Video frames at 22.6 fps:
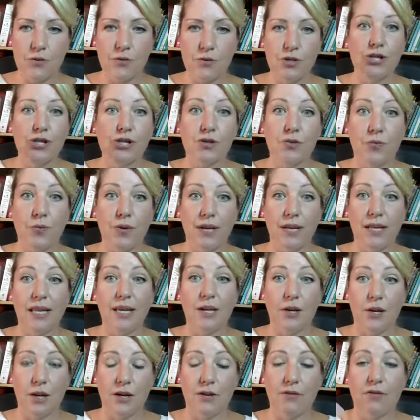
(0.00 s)
which is really
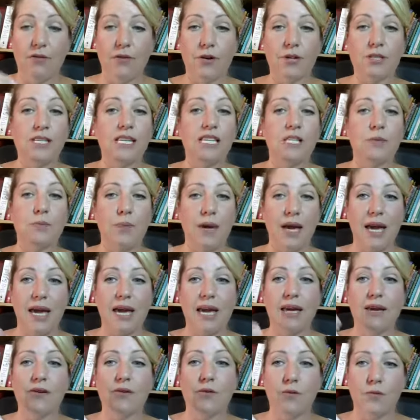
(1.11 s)
good, versus
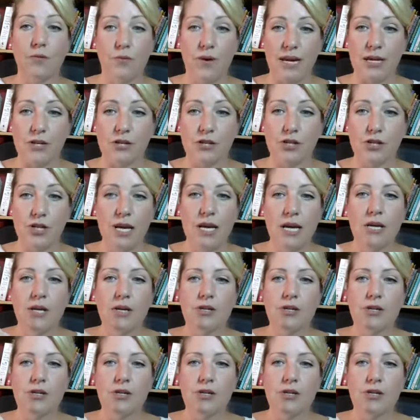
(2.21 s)
paid reach.